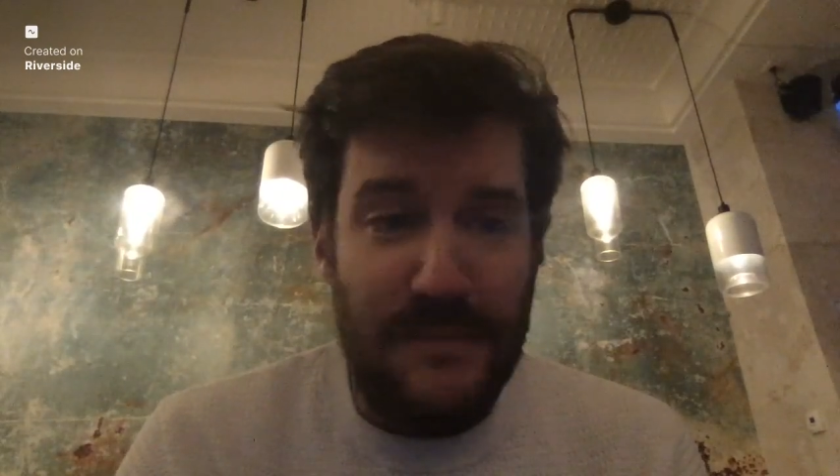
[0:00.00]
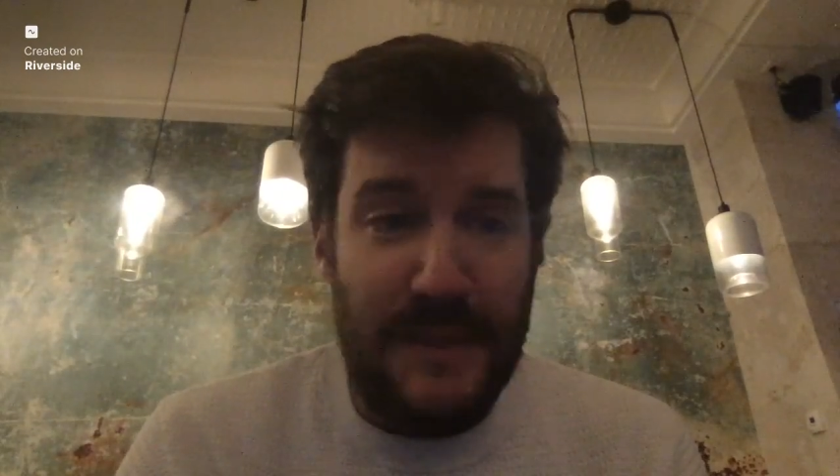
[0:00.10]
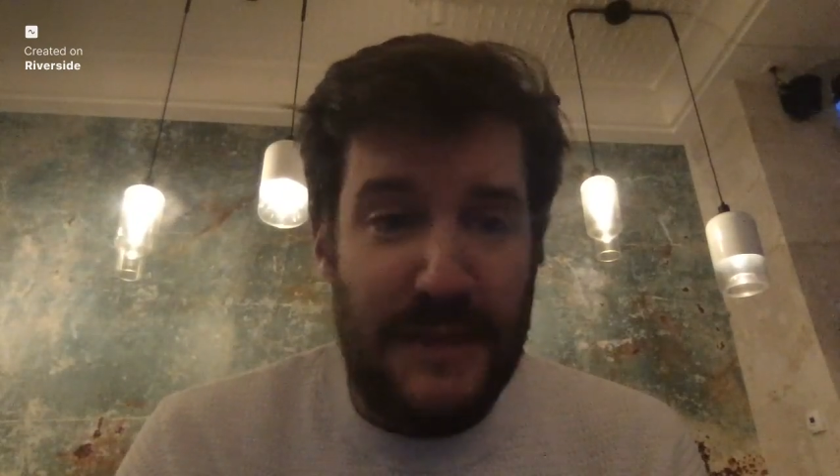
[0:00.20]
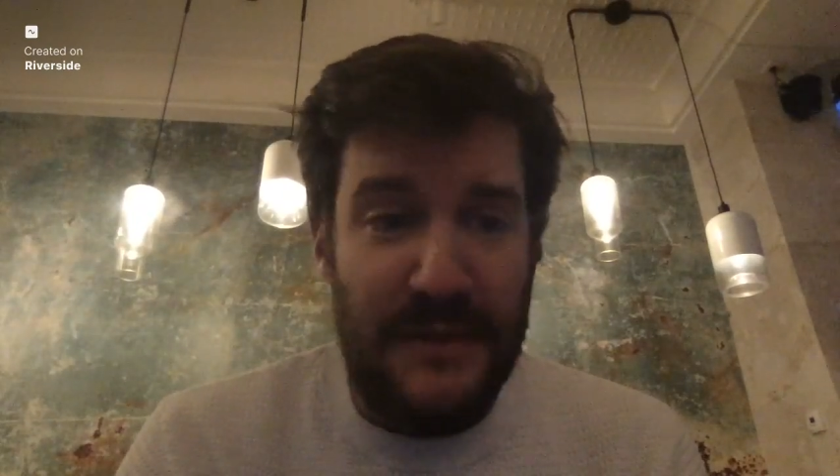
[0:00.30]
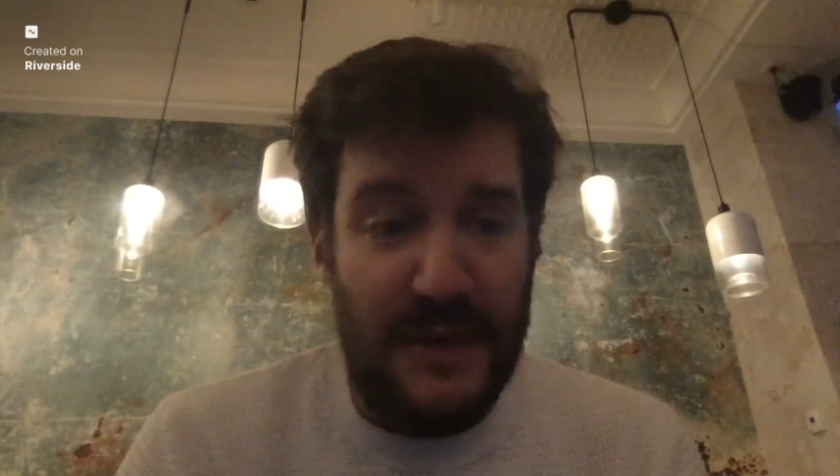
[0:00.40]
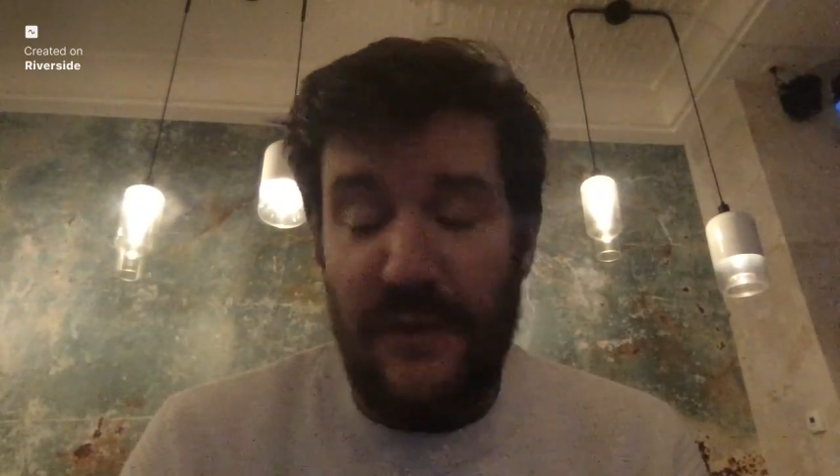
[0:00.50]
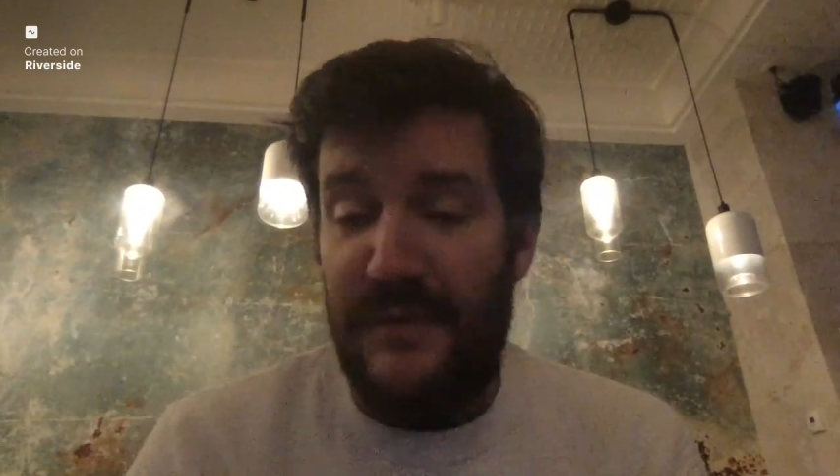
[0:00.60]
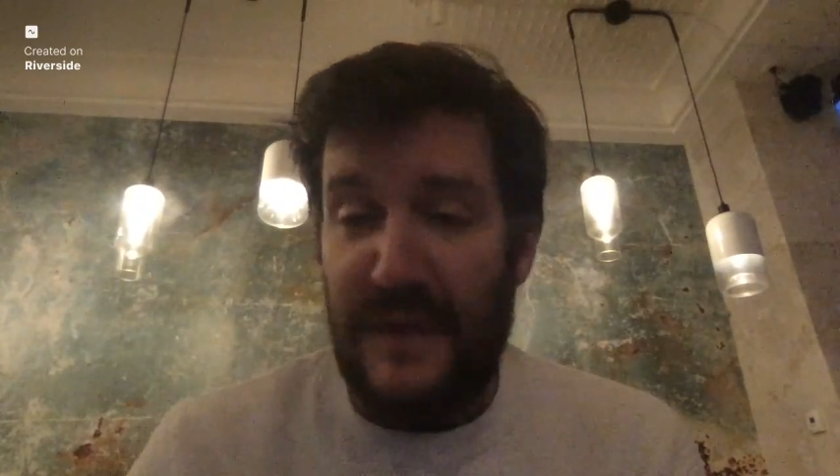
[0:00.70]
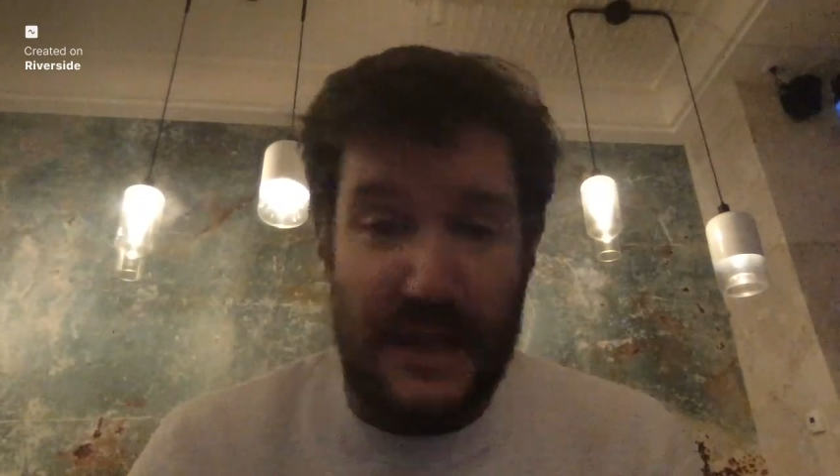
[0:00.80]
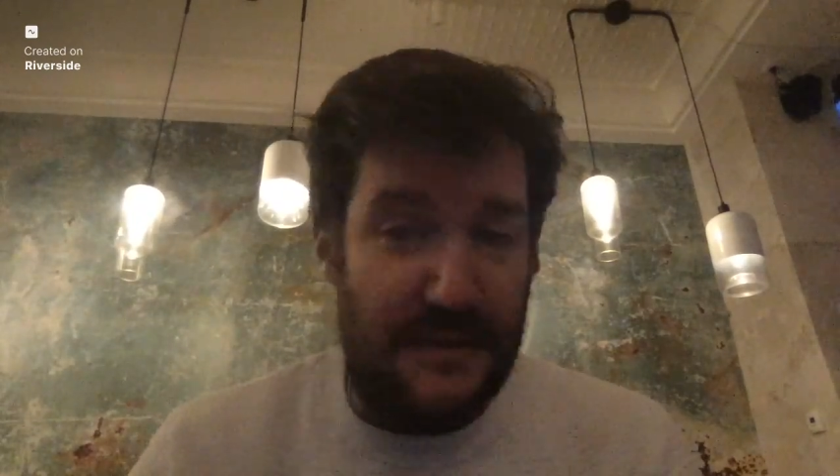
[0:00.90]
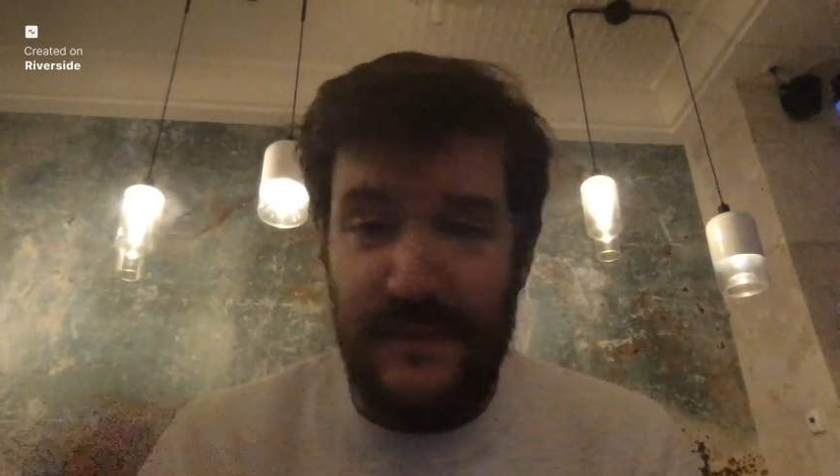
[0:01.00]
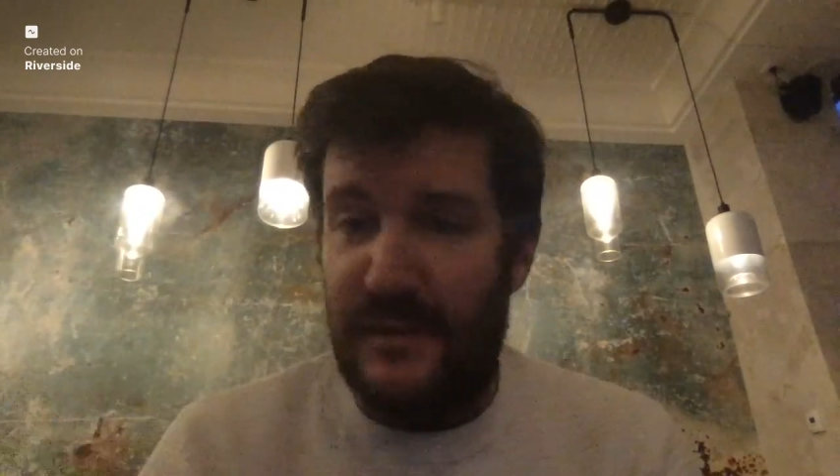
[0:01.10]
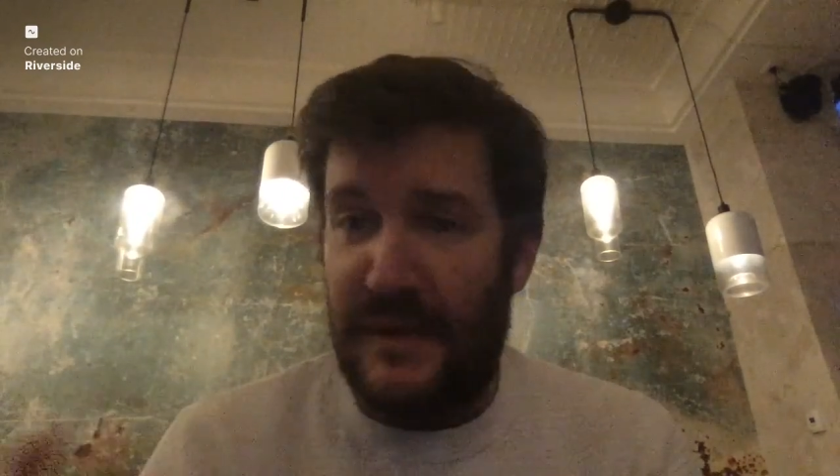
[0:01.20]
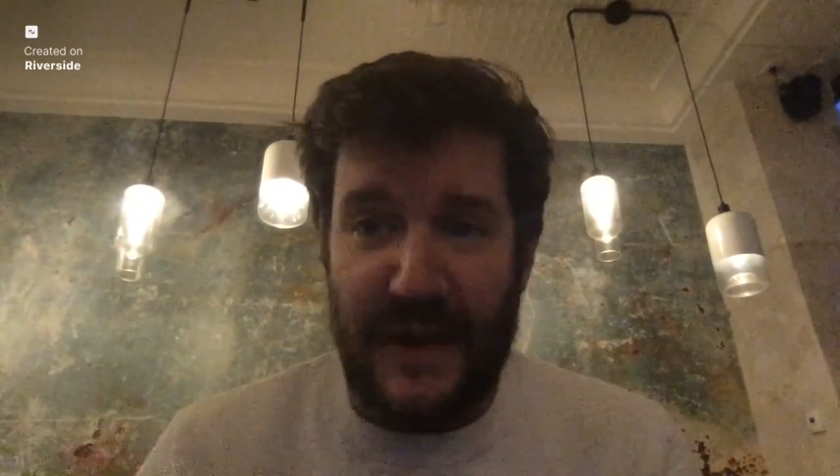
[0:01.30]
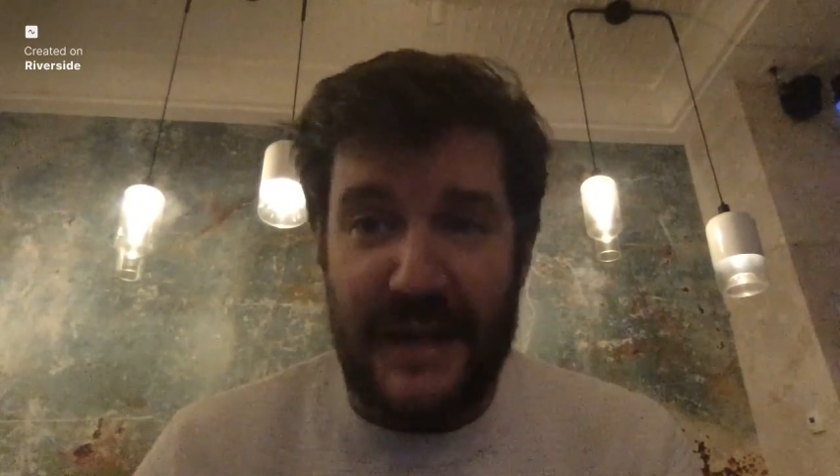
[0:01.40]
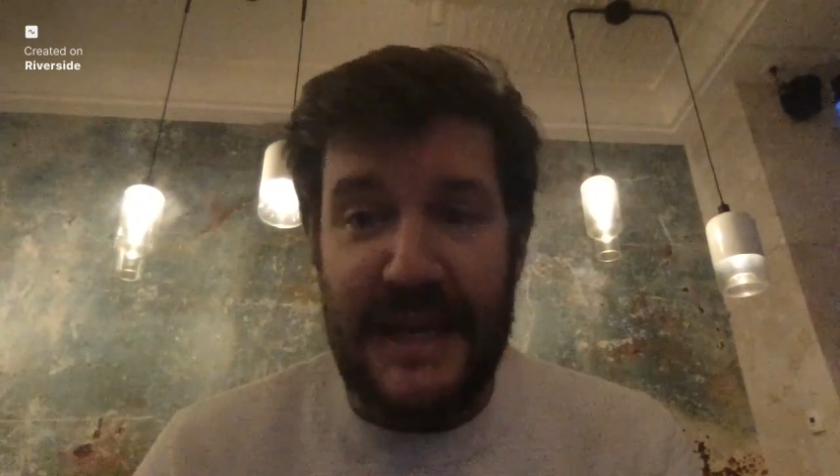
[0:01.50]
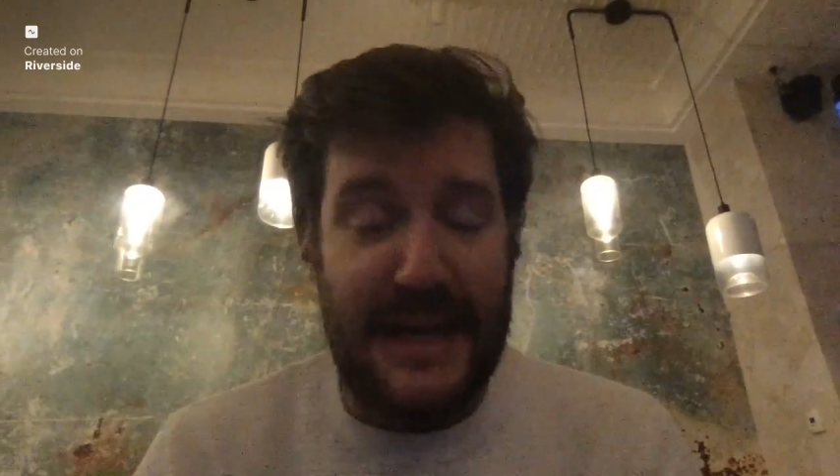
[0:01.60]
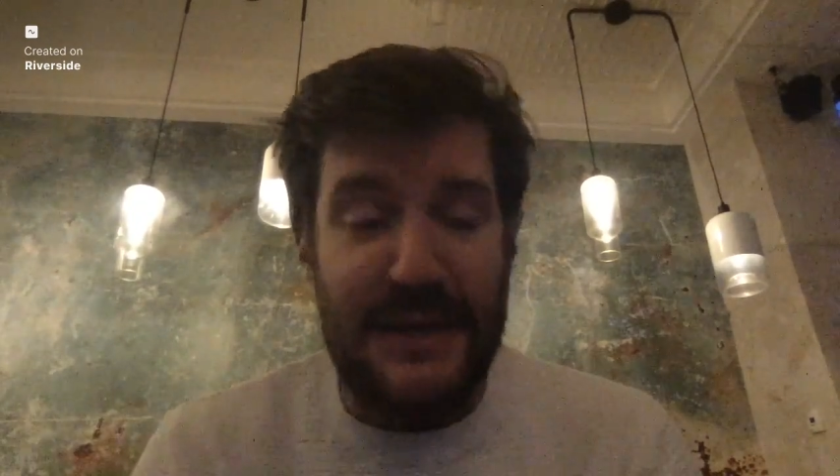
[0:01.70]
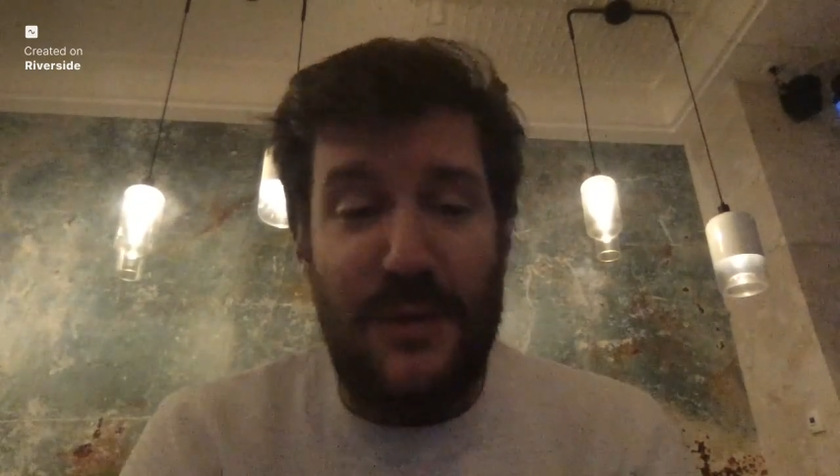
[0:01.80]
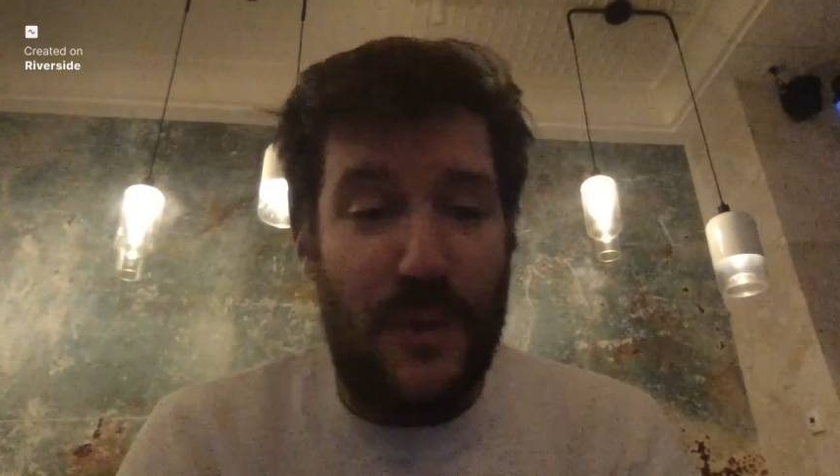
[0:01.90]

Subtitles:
Make, if I can get it to